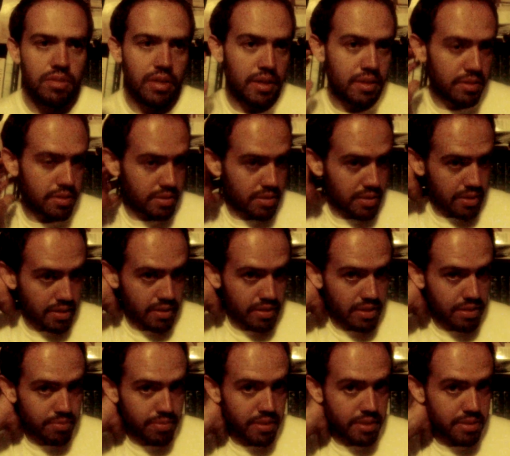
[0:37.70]
in the city
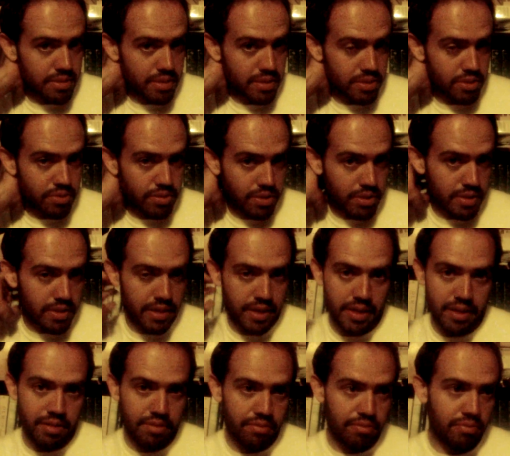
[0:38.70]
limits, and you couldn't
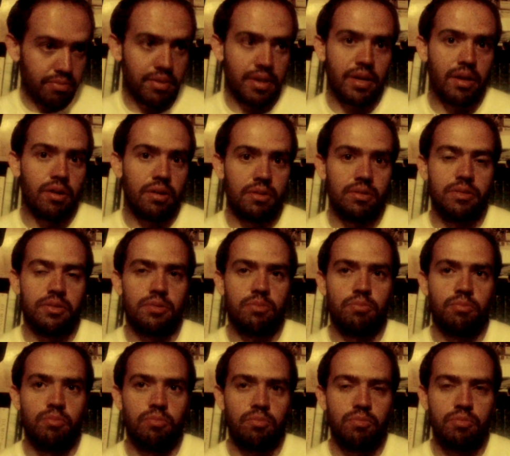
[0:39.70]
have like all this
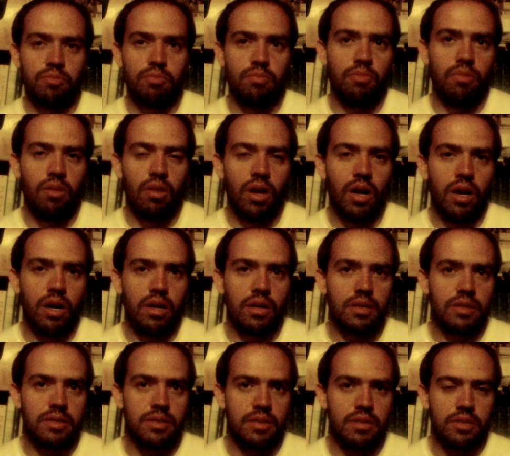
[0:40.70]

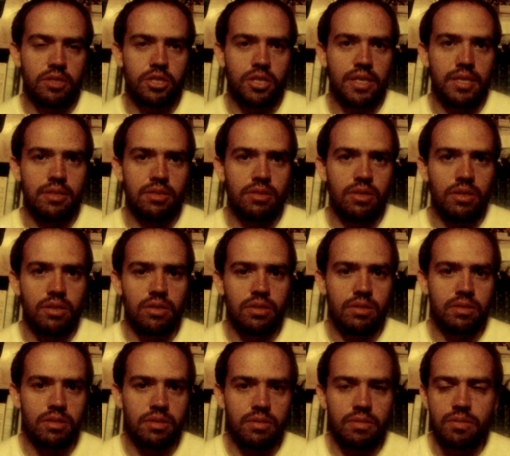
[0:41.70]
logs and
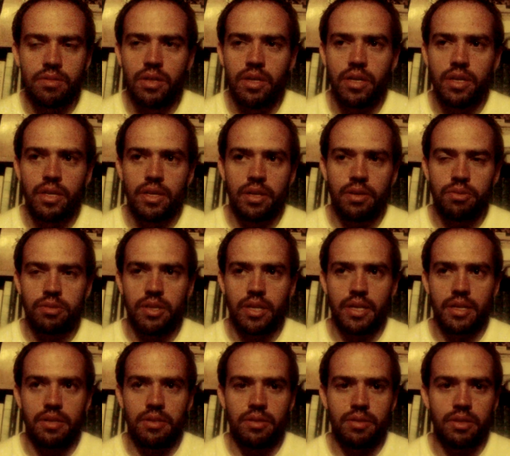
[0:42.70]
chainsaws, and it was
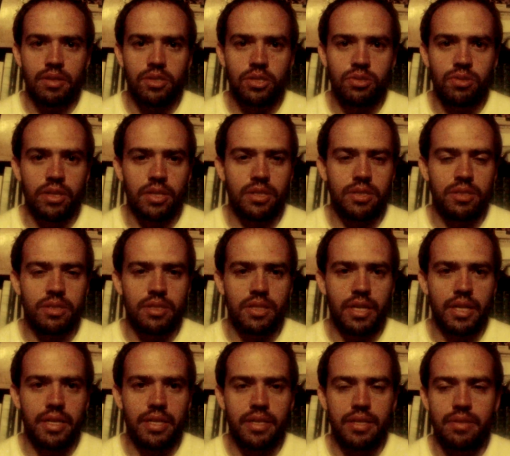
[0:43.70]
like a construction
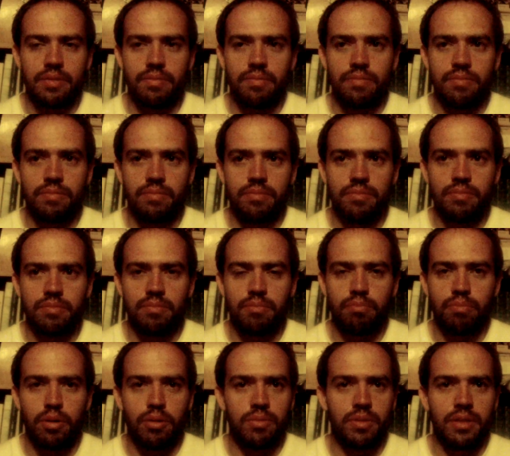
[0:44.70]
site
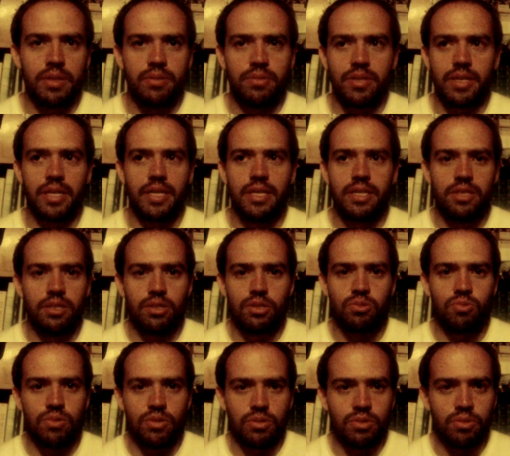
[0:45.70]
permanently. It was like an
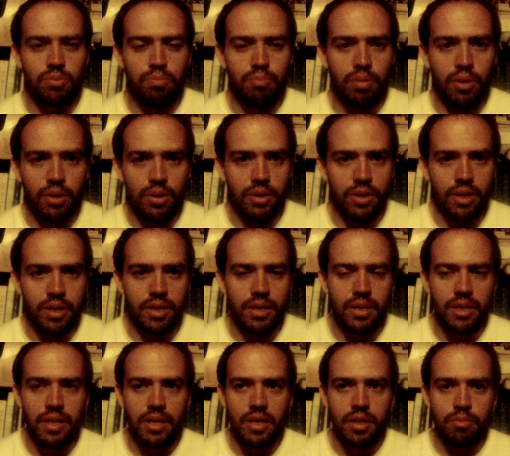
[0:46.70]
industrial park,
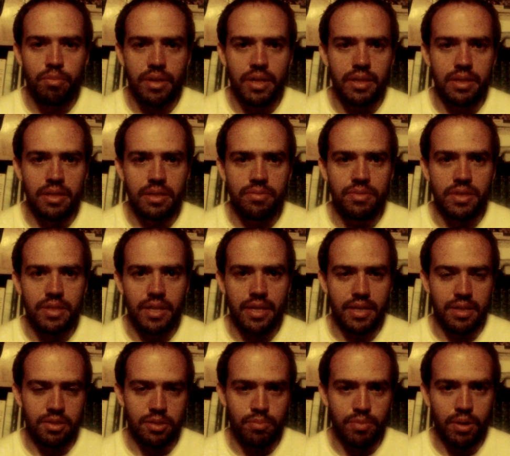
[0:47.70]
but he lived in
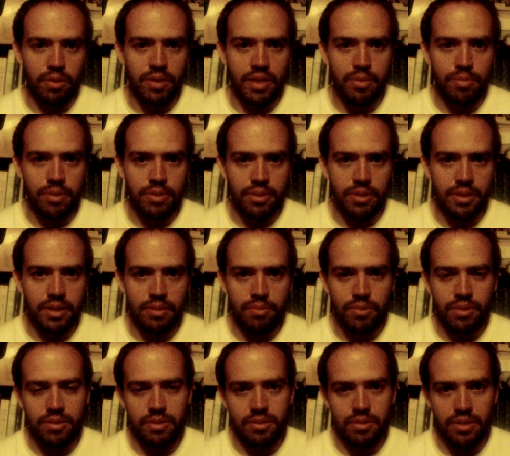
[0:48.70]
like a small neighborhood, and it
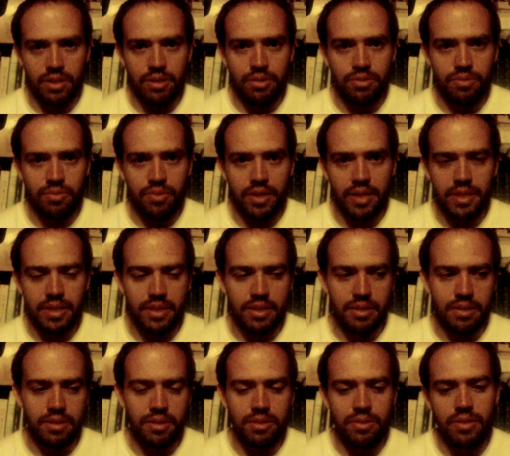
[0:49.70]
wasn't zoned for that. He
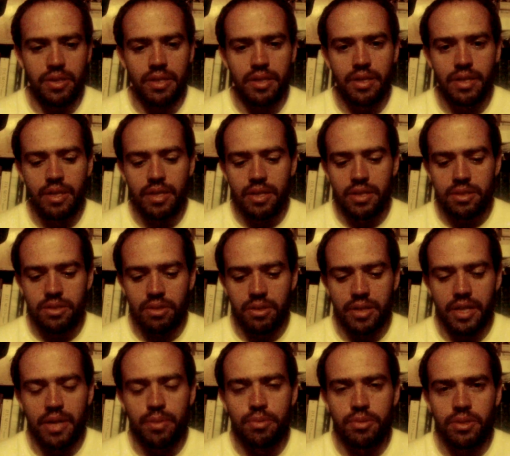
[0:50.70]
couldn't do that. So the
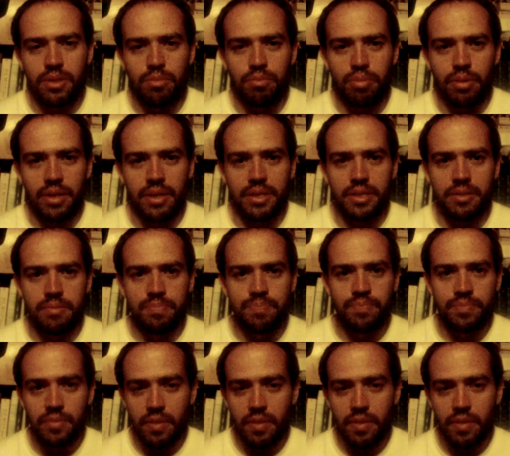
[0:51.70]
neighbors complained,